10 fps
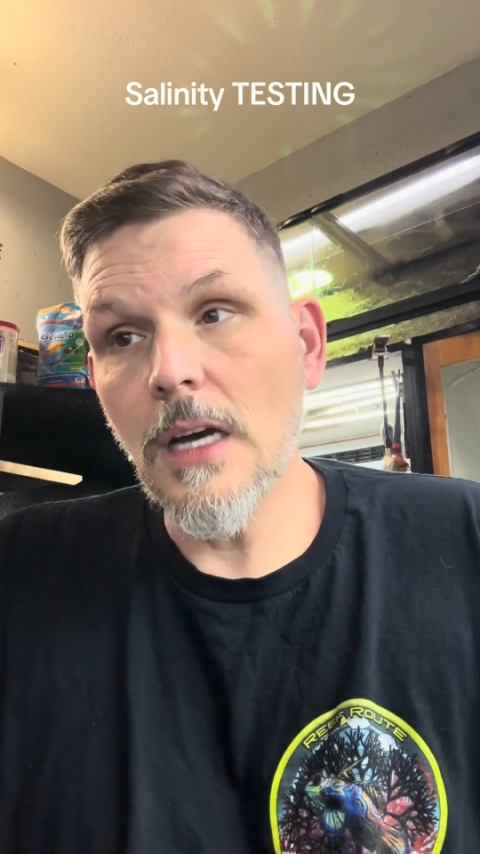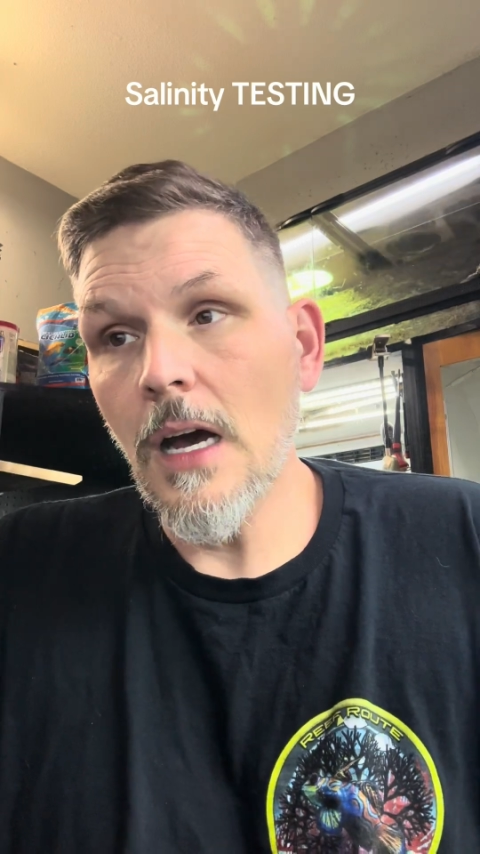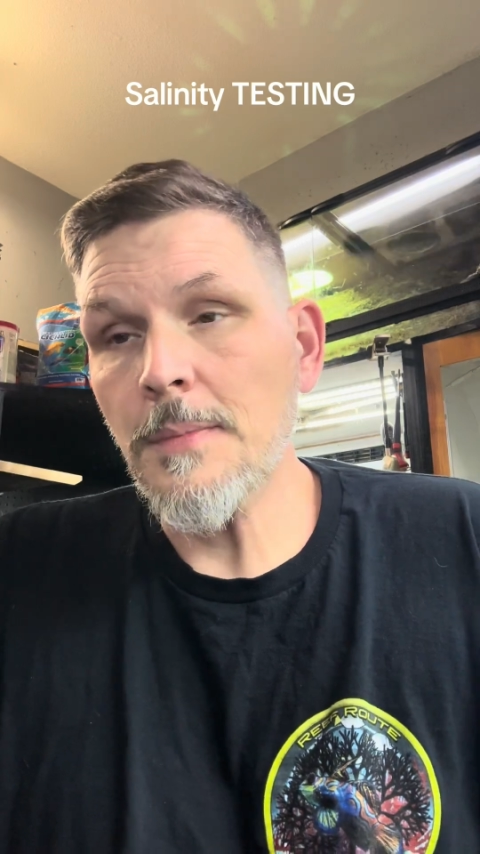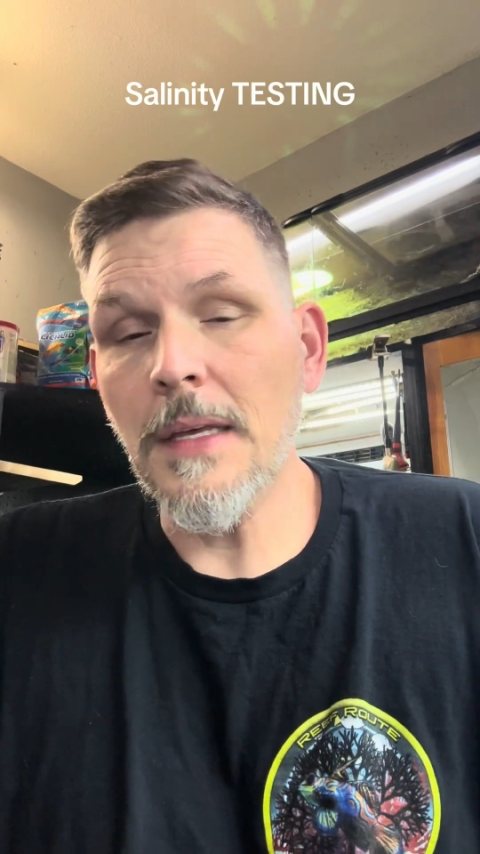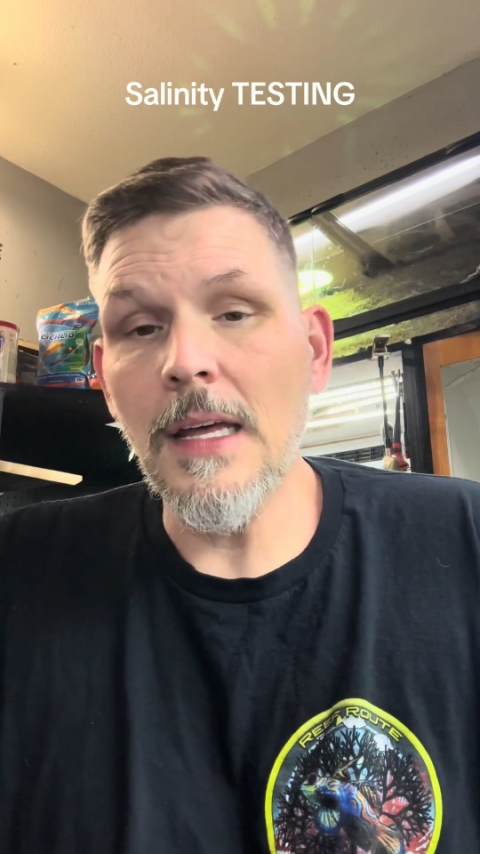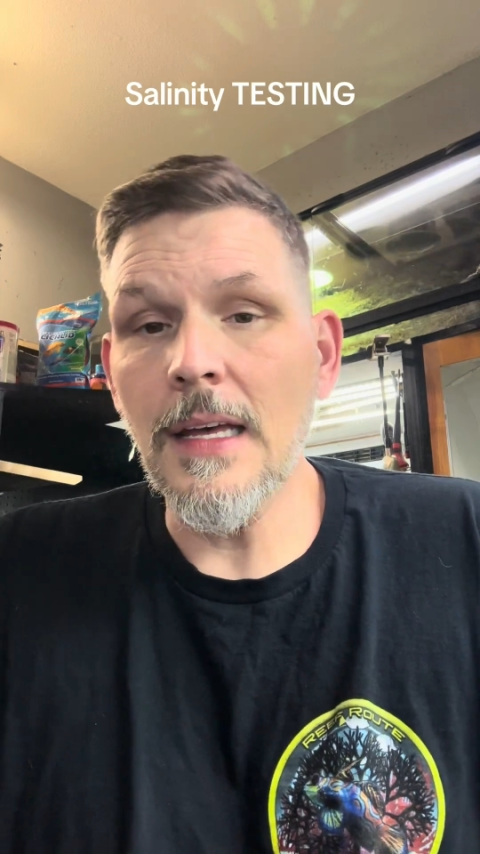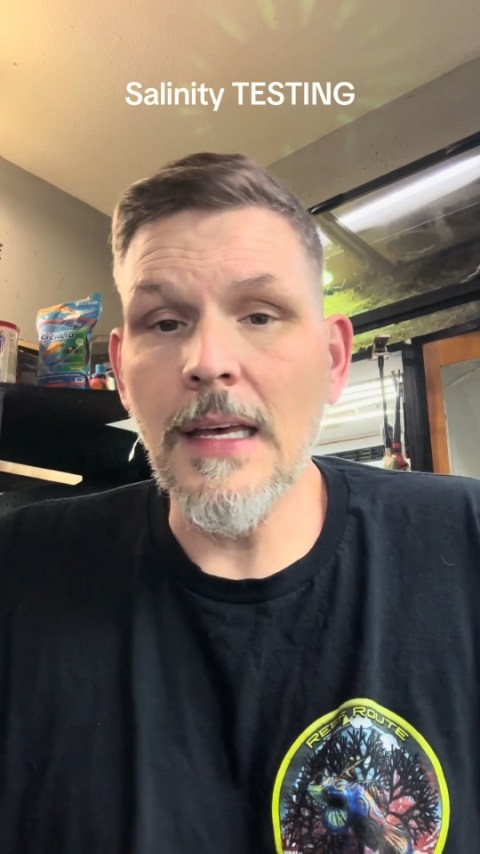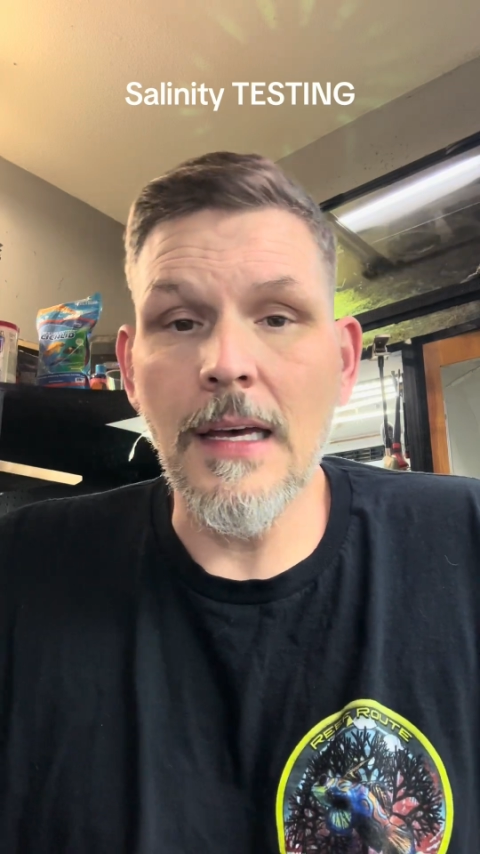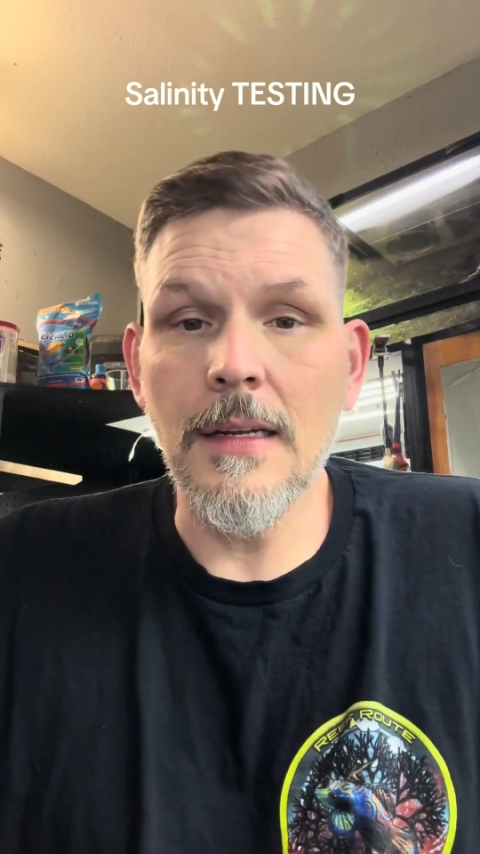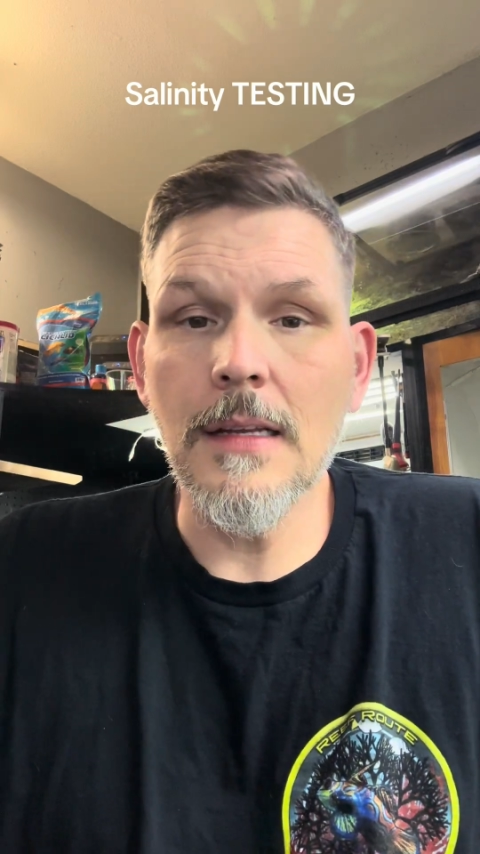I mean,
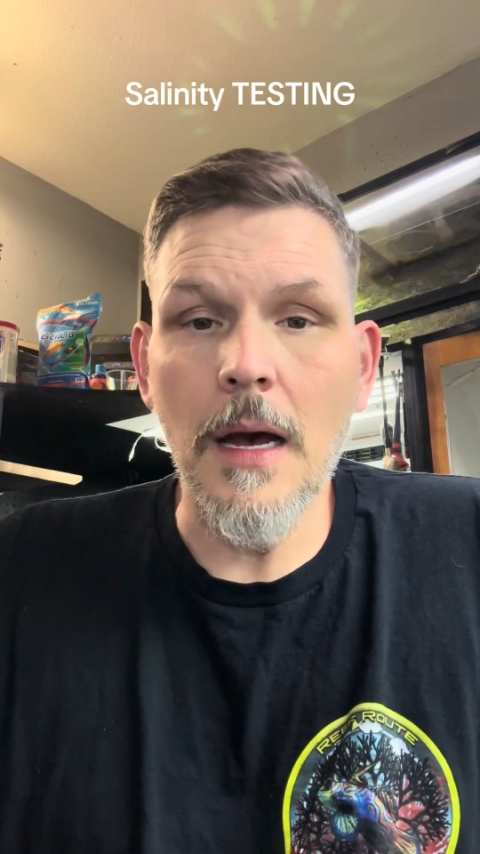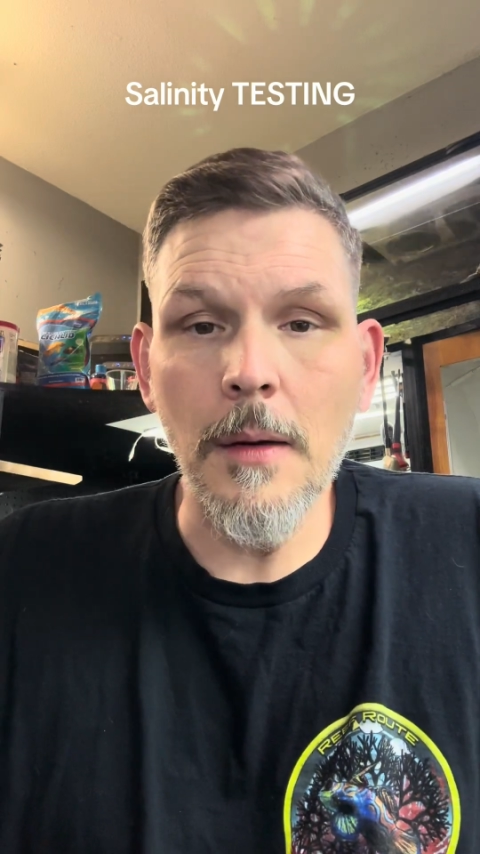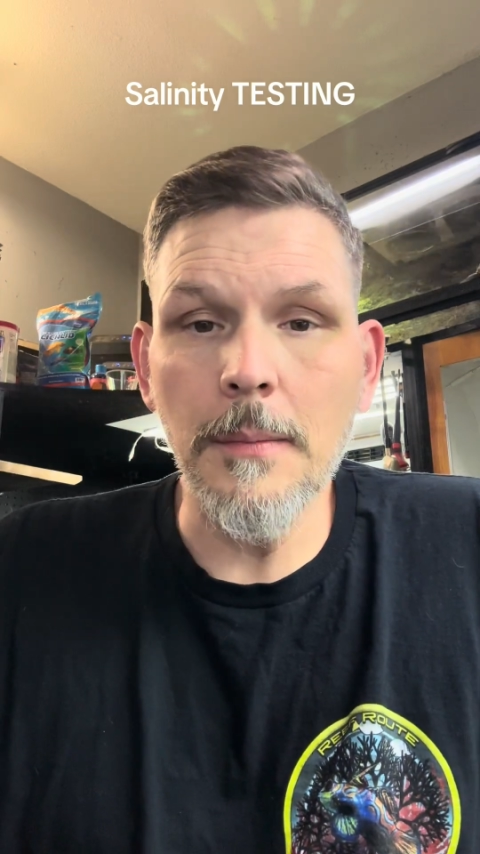again, I'll